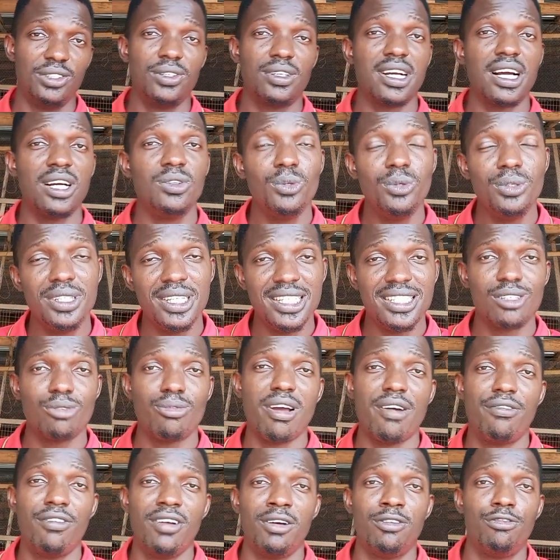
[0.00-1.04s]
You can do this
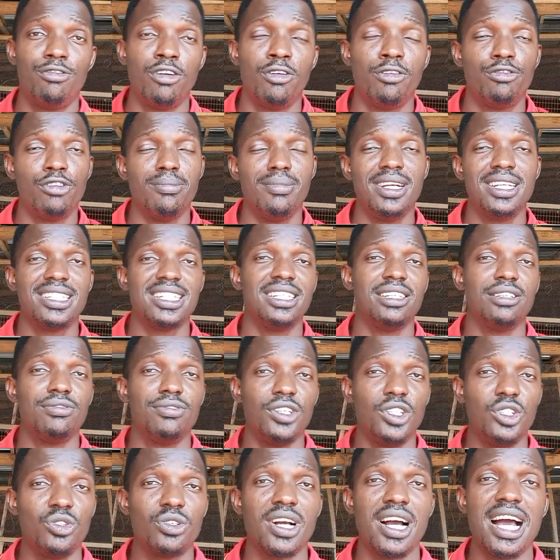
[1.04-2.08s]
quite a lot for formulating the
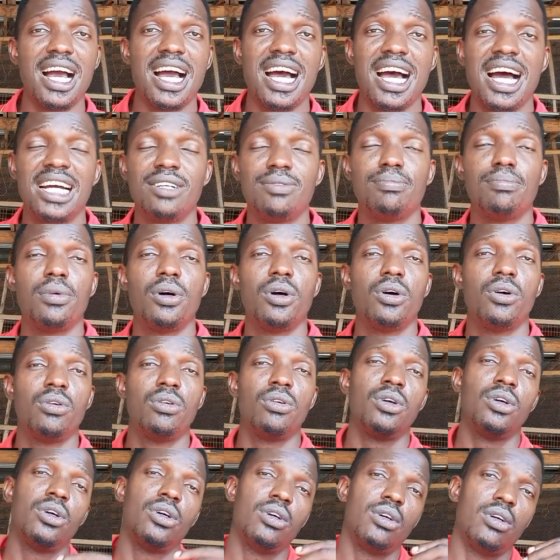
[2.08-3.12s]
feed. You can add more
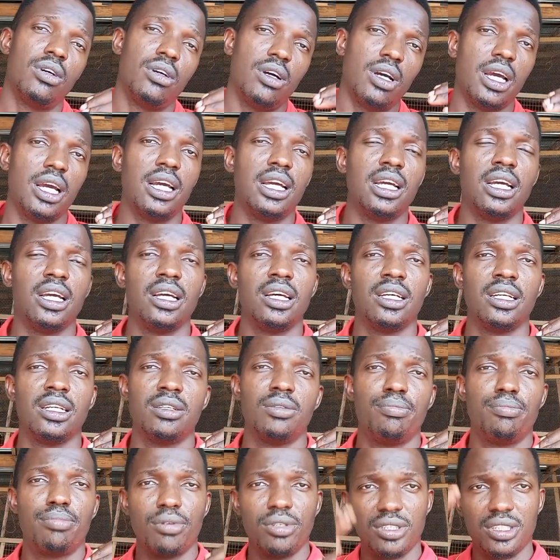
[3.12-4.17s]

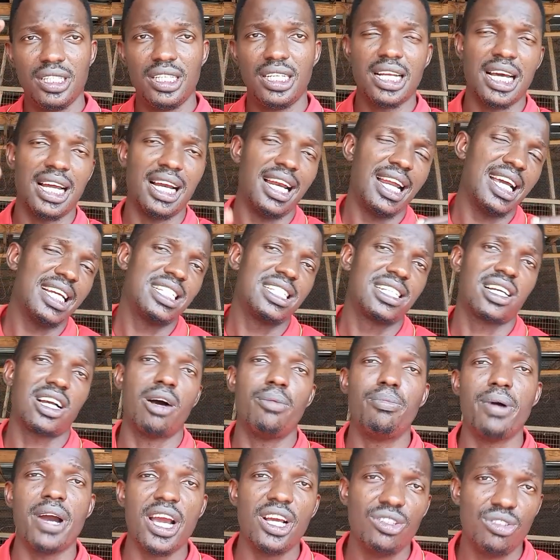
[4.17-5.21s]
protein and less
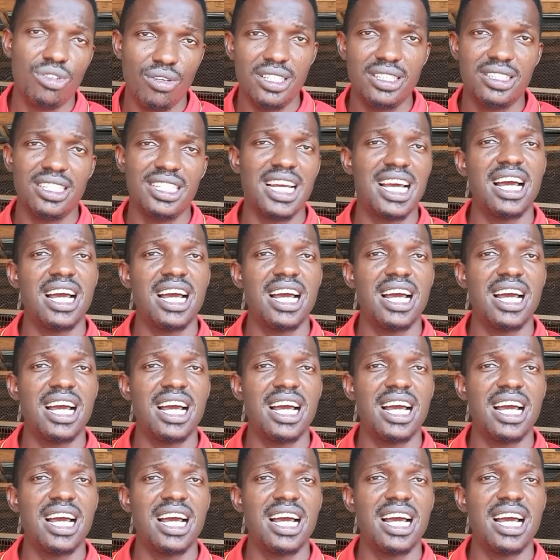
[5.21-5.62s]
carbohydrate.